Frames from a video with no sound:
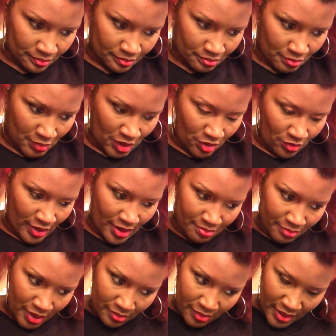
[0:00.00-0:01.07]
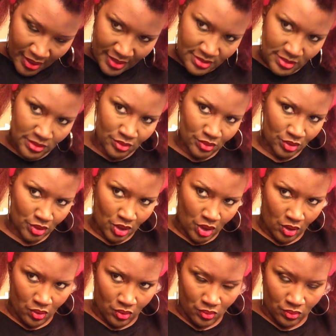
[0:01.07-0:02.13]
My grandbaby has a little
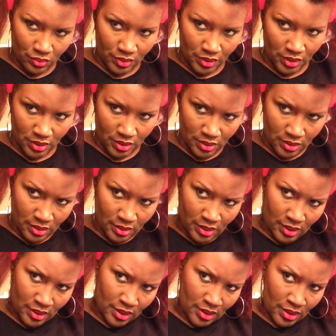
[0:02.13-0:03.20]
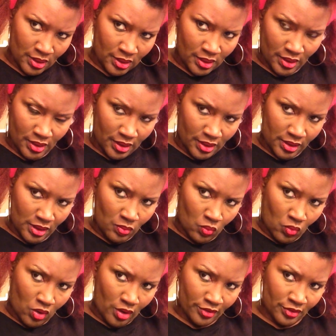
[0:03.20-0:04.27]
cold, and I'm
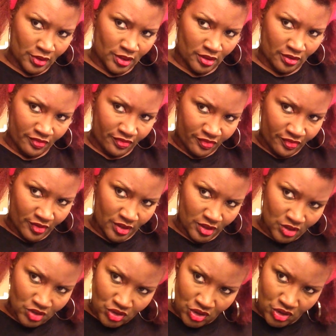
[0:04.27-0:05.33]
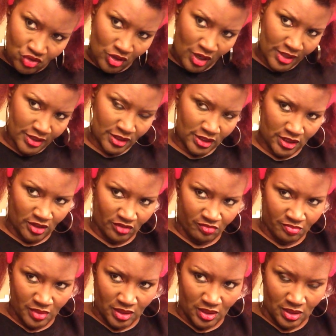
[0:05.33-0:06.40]
wondering if she tried to give
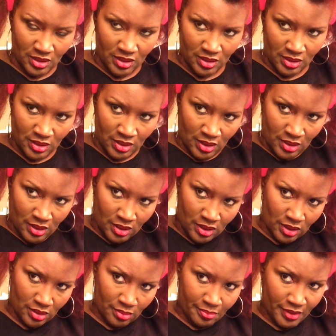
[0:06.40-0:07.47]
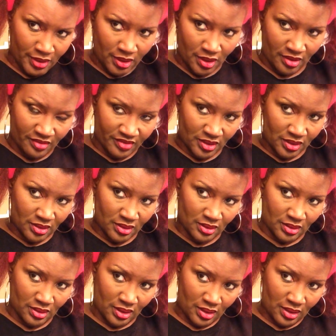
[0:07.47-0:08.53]
me a bit of it
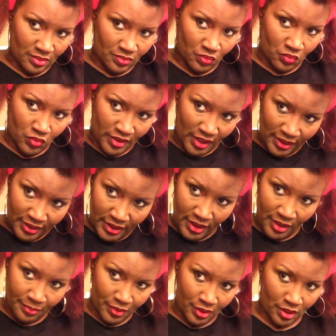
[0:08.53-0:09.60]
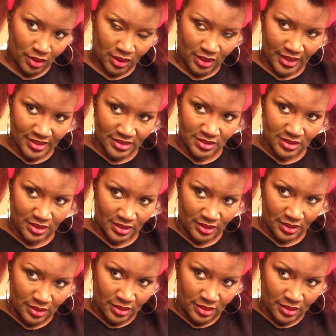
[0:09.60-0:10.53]
when I kept her last night.